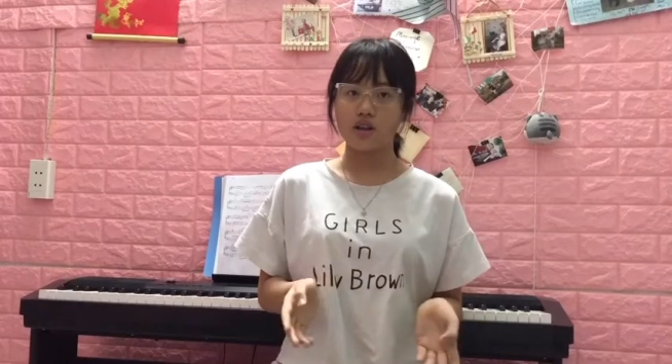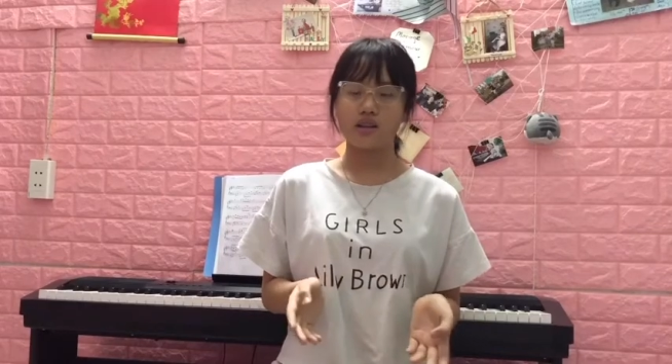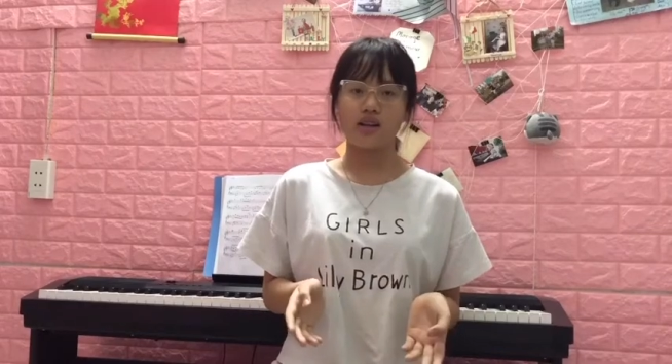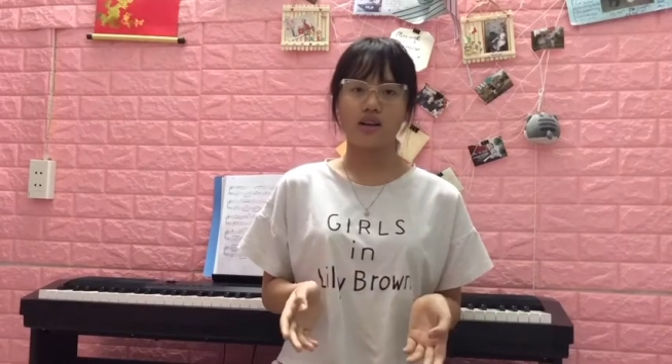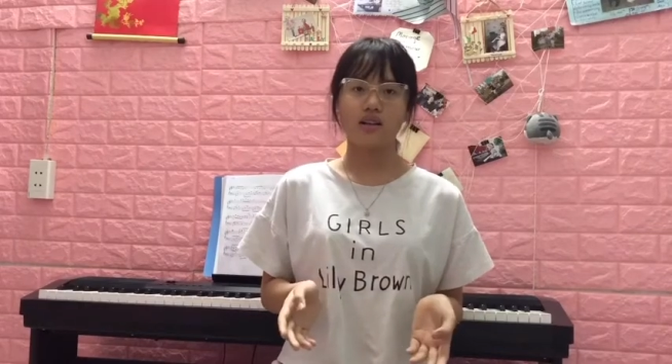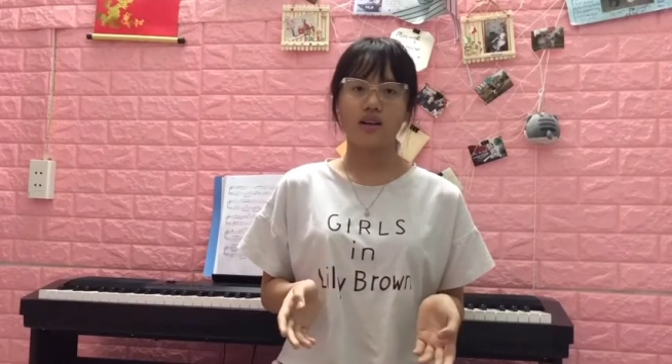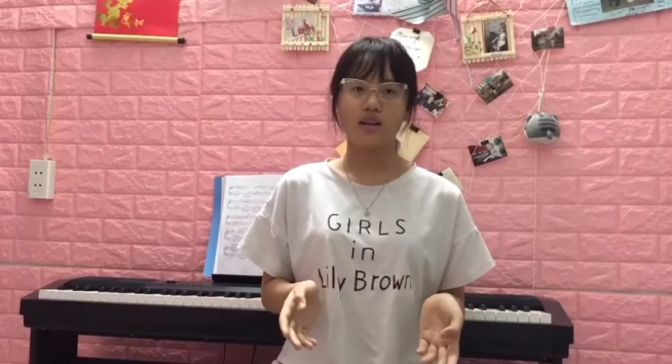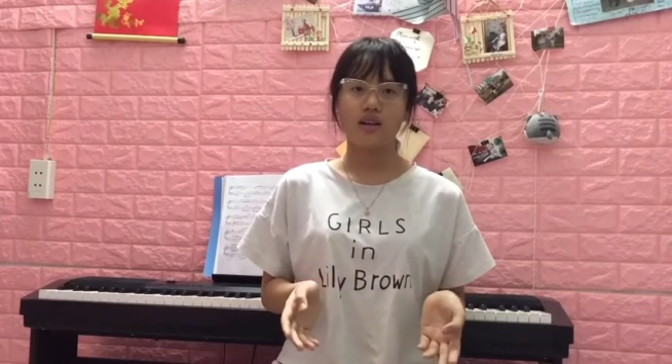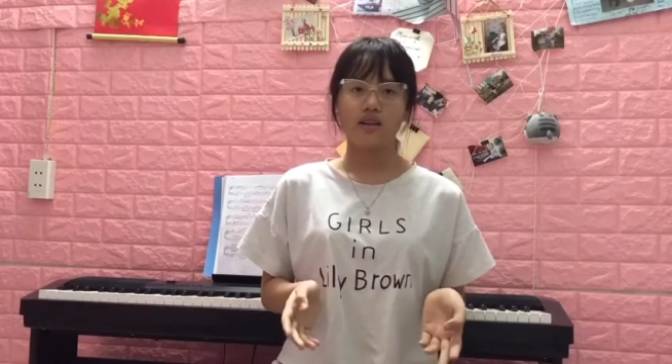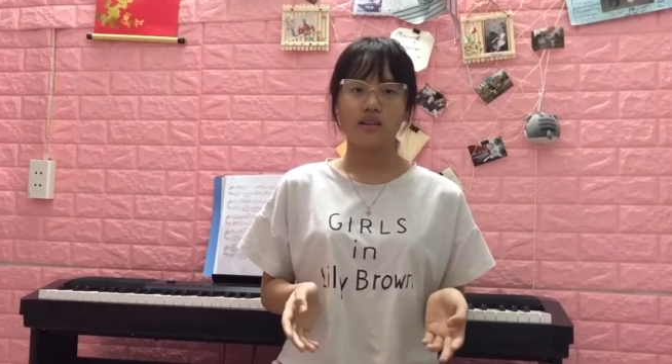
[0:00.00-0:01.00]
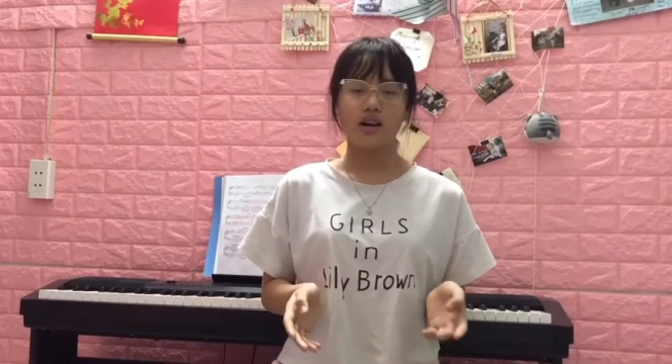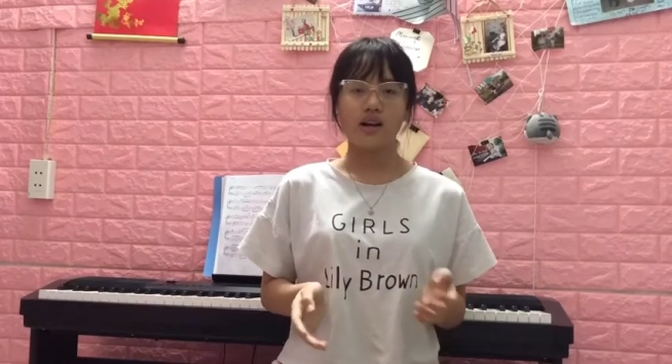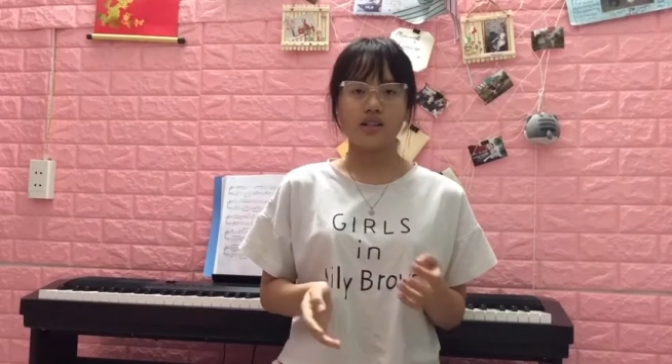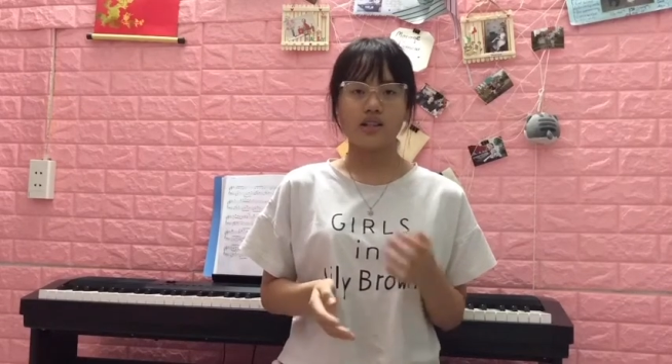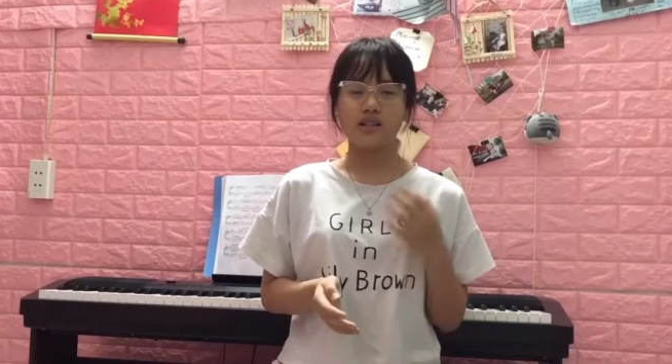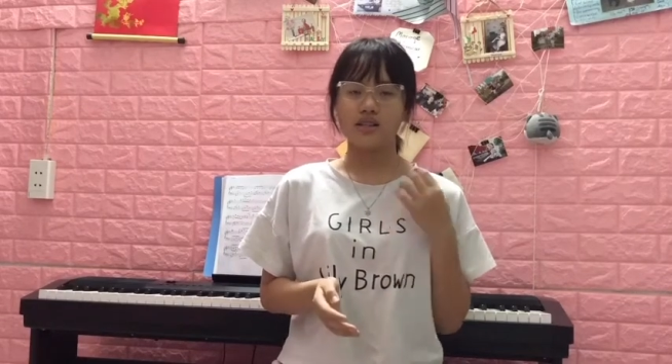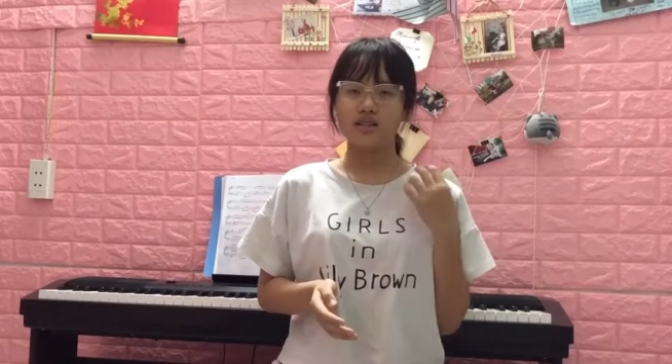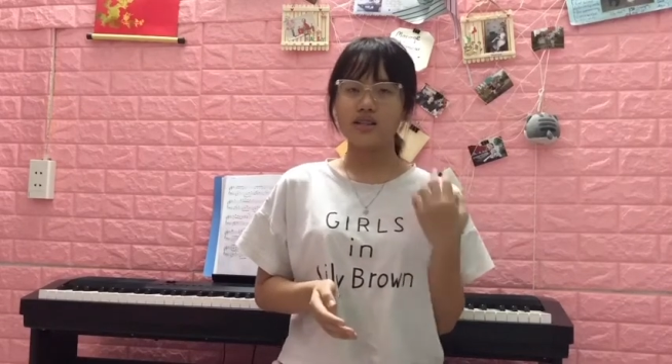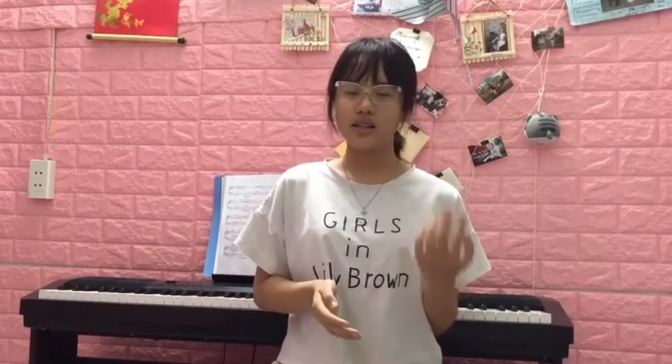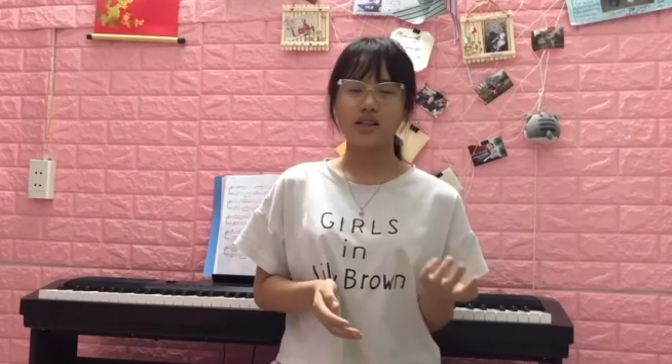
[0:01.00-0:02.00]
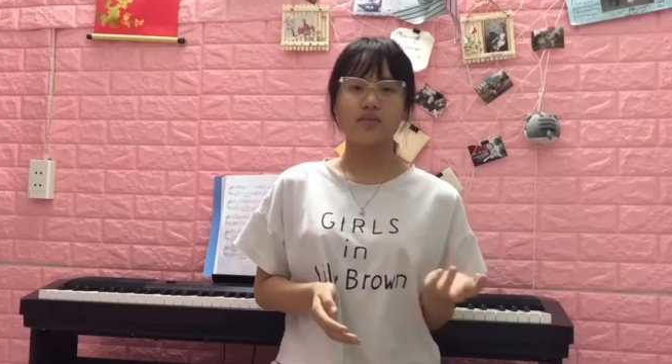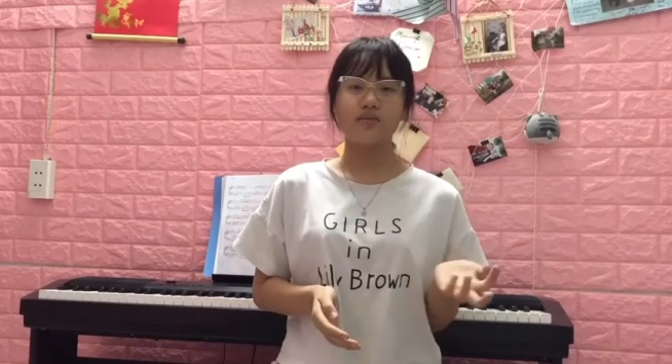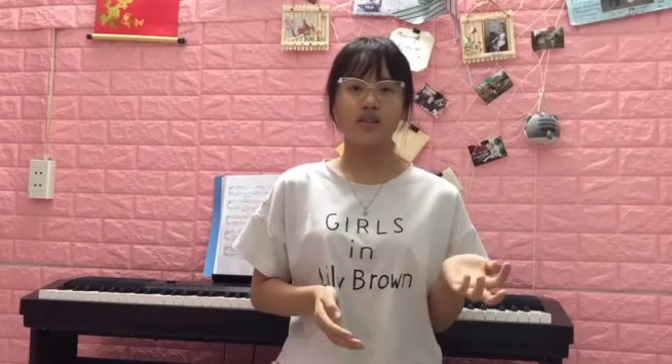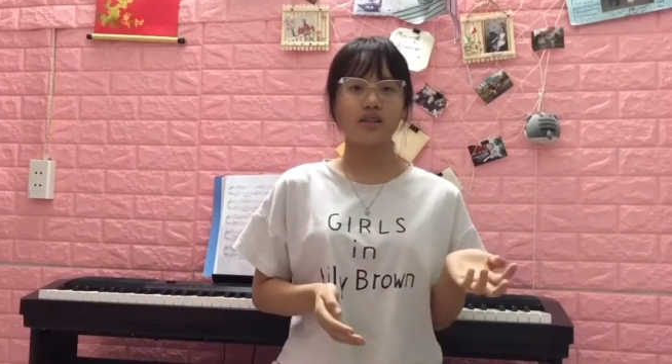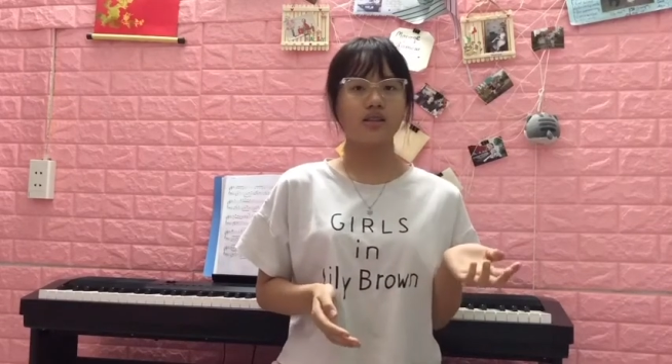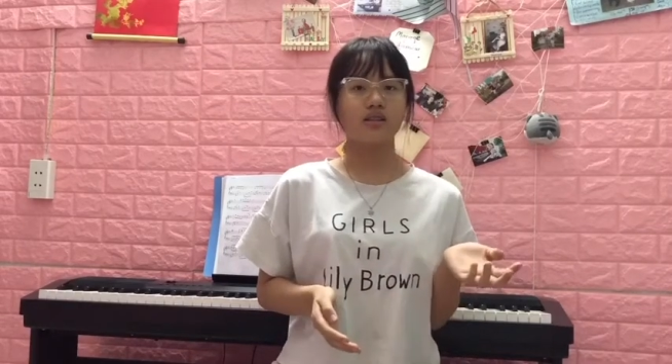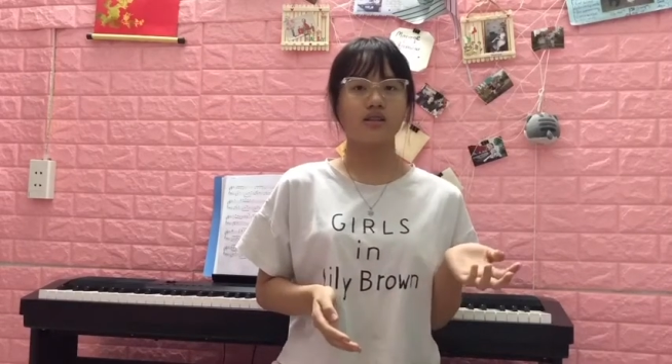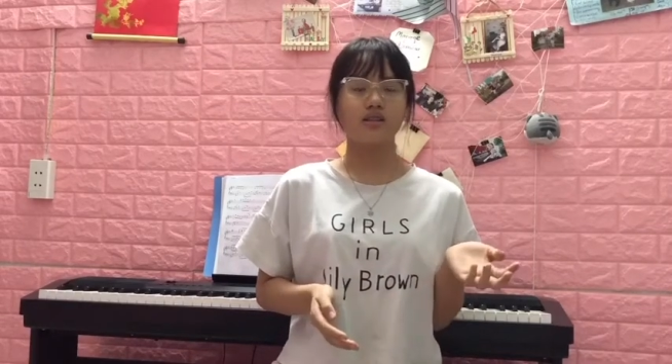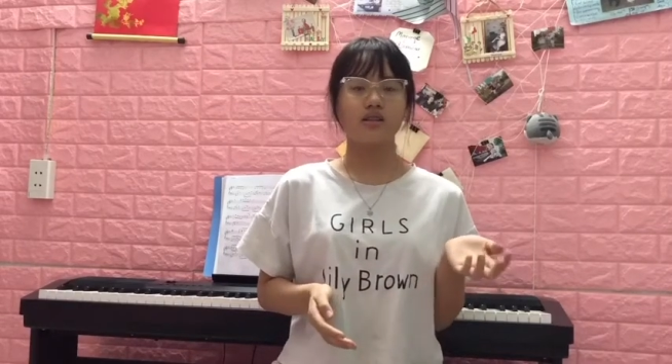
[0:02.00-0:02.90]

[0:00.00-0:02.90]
that there is a significant